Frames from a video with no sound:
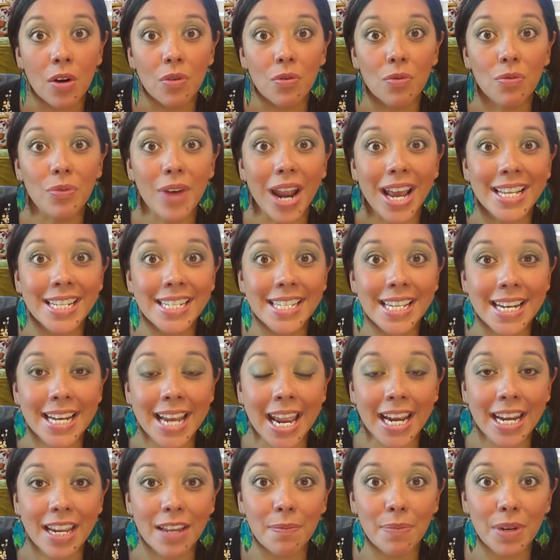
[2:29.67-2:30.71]

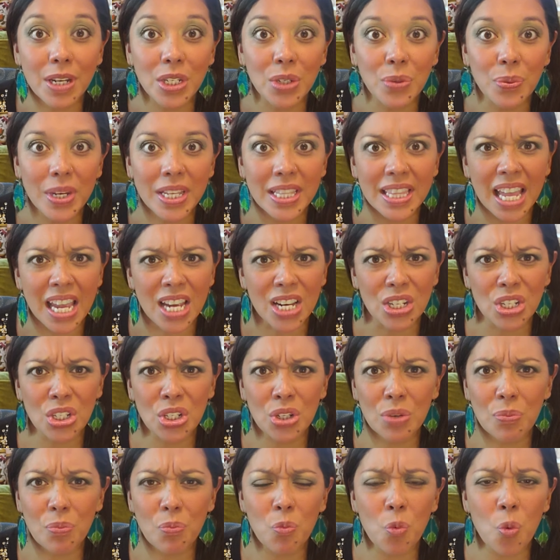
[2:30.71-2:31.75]
resonating between like
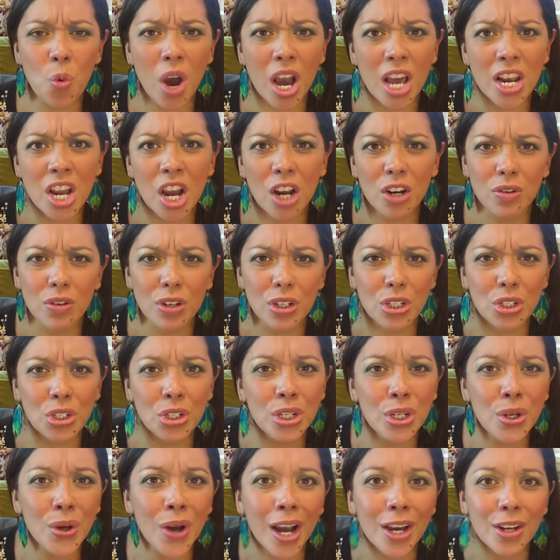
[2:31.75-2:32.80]
100,
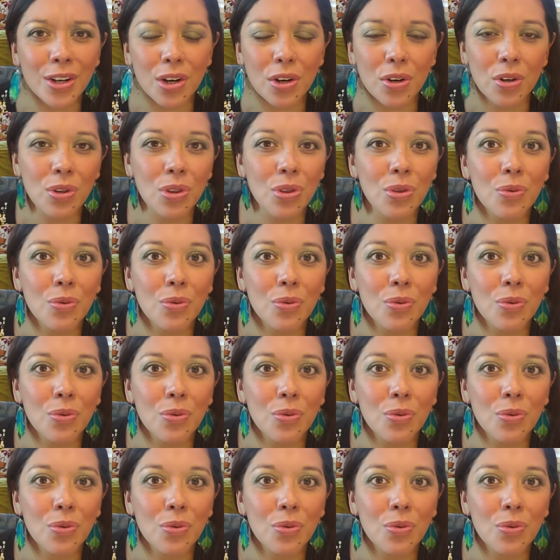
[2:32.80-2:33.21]
200,